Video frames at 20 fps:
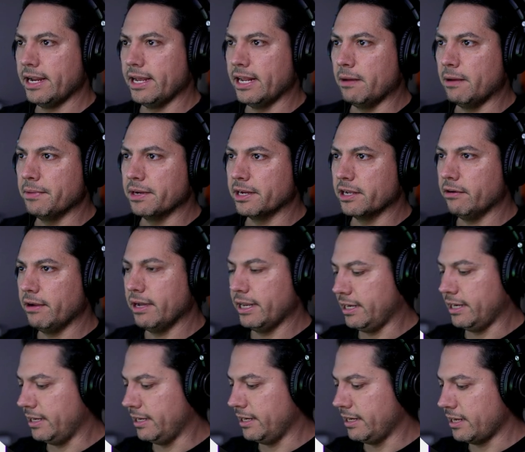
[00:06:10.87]
And I'm gonna go ahead
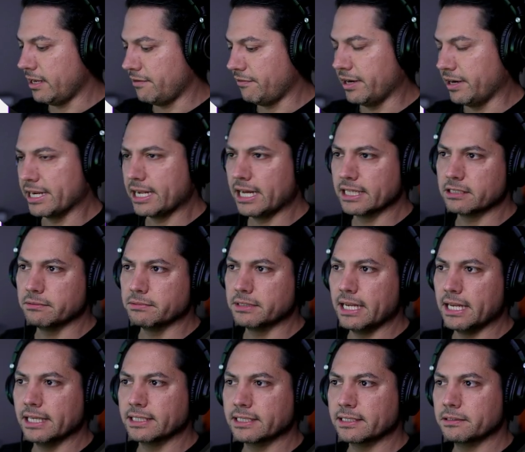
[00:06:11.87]
and I've already got some
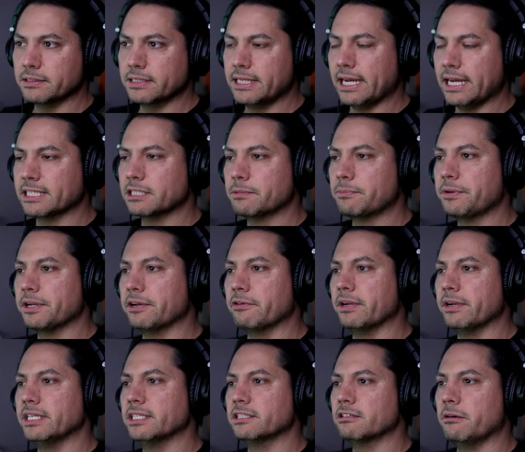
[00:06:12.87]
text, text
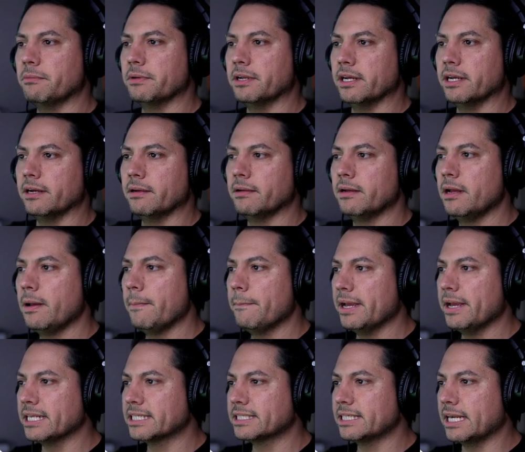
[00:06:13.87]
pre-written, so I'm gonna
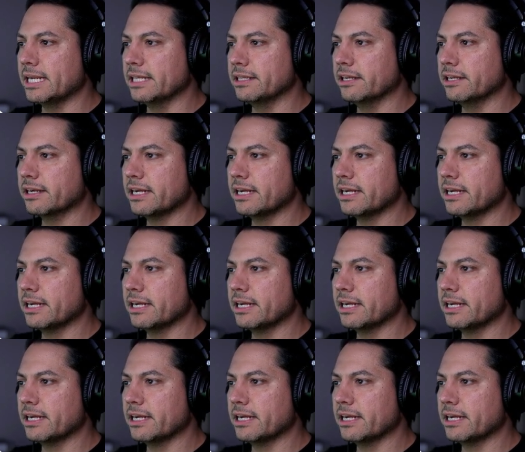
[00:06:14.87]
paste that in there.